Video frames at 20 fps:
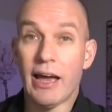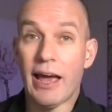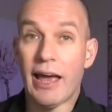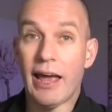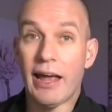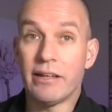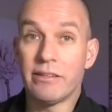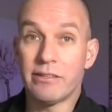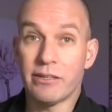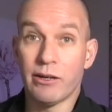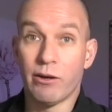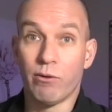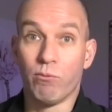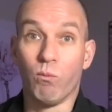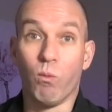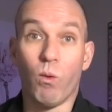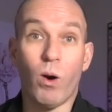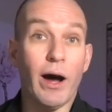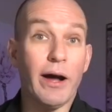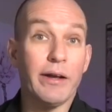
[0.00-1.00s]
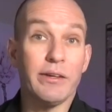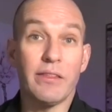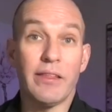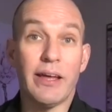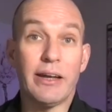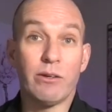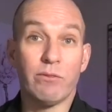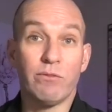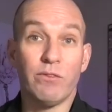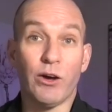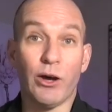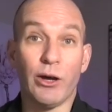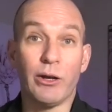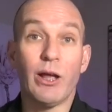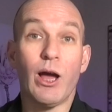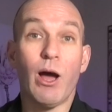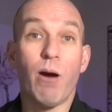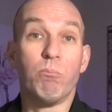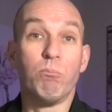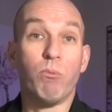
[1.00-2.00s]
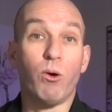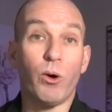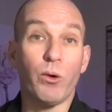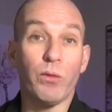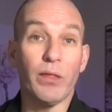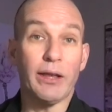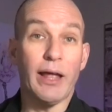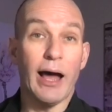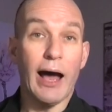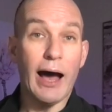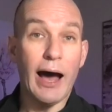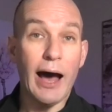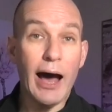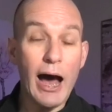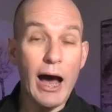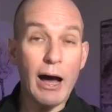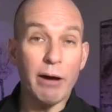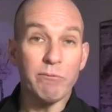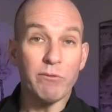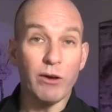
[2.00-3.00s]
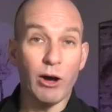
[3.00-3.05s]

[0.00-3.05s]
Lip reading: And why do they devote more than half